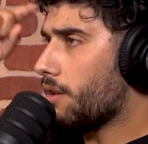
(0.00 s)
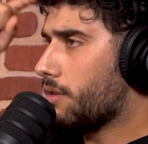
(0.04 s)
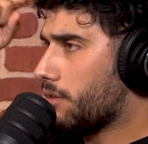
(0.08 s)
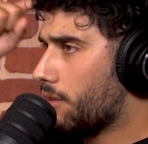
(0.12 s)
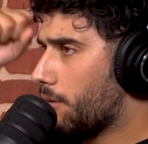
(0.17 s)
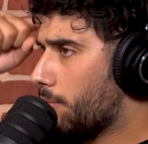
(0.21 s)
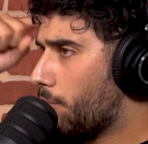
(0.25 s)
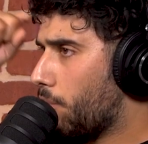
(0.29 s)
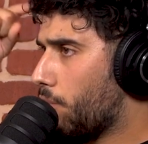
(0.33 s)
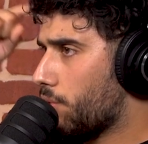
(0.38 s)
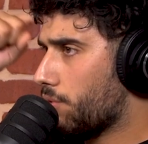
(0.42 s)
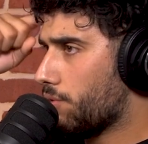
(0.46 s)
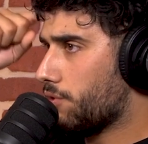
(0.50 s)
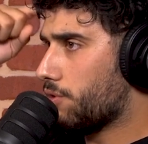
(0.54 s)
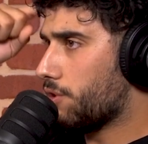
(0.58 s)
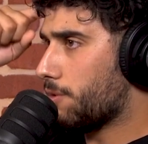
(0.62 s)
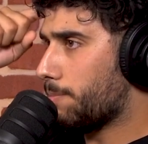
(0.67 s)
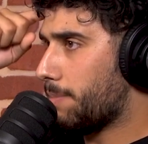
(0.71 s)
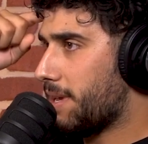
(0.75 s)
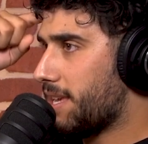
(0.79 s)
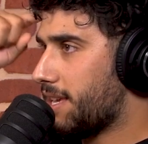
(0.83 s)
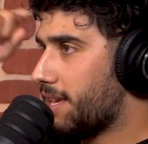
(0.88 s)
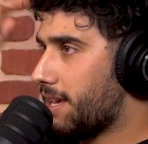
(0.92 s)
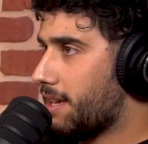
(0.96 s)
The more you
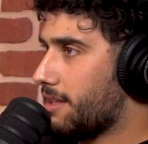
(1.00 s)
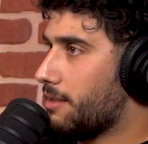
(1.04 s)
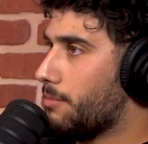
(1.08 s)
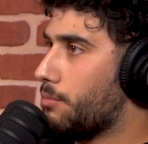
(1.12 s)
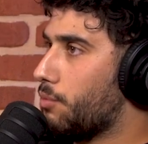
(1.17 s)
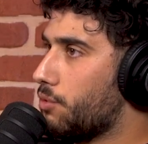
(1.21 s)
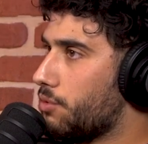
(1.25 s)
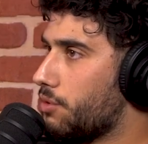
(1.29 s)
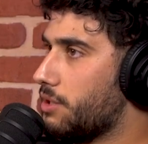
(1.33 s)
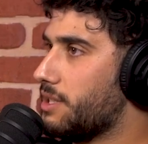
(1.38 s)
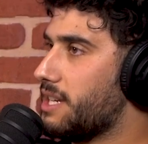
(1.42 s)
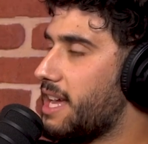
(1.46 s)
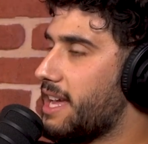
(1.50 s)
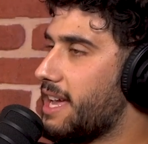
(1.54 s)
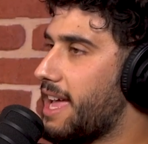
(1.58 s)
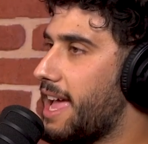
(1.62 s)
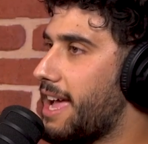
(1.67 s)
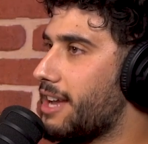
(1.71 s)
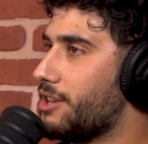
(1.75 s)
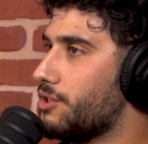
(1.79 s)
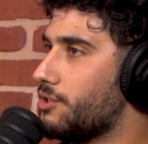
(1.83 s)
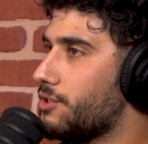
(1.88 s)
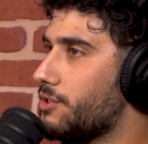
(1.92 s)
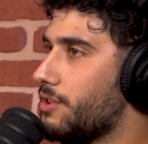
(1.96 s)
speak it and the more you take
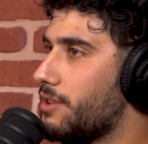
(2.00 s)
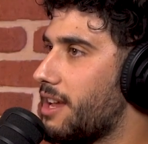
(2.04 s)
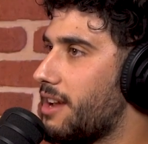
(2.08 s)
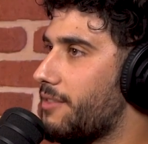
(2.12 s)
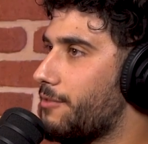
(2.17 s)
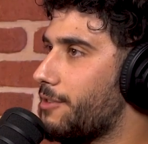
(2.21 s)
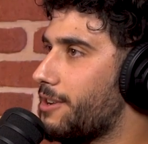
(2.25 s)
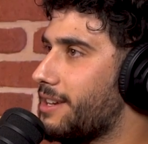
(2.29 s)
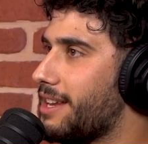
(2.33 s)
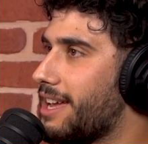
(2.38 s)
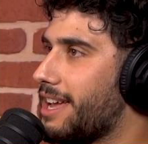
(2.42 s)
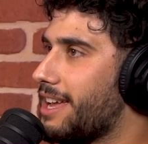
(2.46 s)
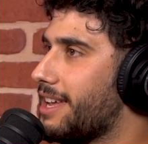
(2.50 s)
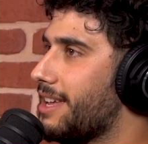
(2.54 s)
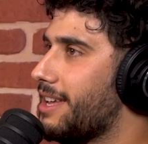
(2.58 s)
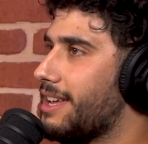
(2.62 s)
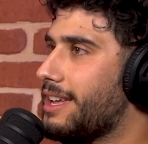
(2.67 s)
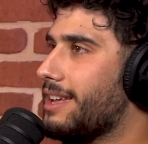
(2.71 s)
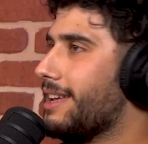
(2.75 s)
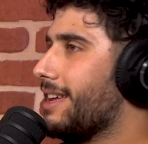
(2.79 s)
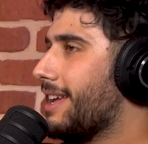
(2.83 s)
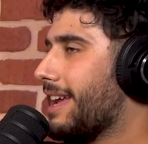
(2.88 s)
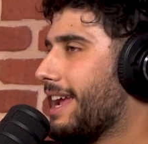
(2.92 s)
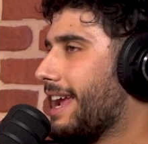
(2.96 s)
actions on it every day,
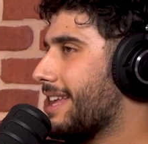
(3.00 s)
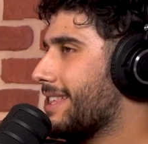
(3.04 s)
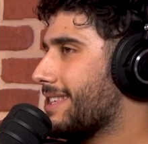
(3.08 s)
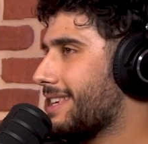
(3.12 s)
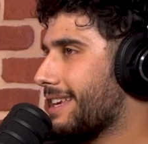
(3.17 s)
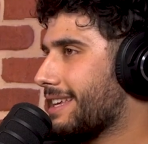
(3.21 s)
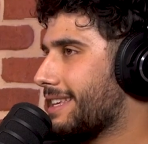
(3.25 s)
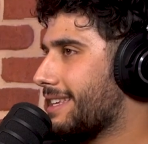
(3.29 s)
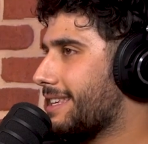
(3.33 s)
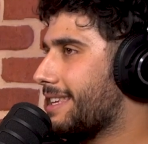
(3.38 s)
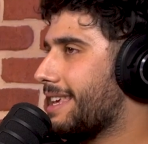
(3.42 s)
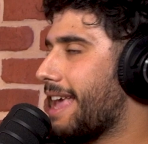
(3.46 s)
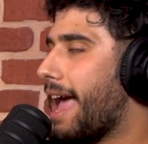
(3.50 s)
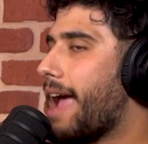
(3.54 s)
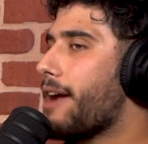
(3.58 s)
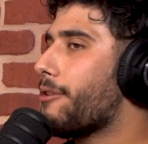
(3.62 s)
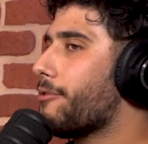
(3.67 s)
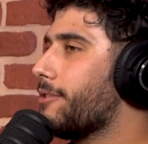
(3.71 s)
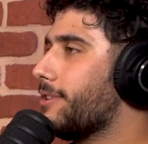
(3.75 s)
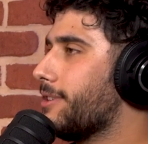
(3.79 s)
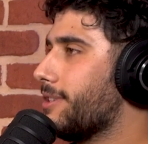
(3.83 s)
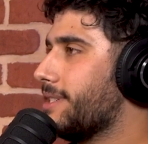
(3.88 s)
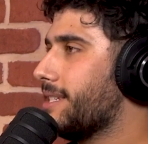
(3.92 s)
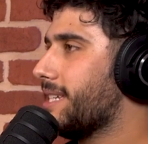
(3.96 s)
it's a
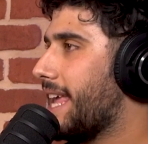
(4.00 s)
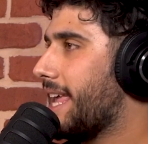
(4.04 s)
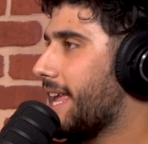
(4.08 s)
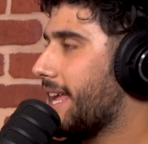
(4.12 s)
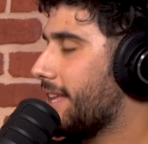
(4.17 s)
guarantee.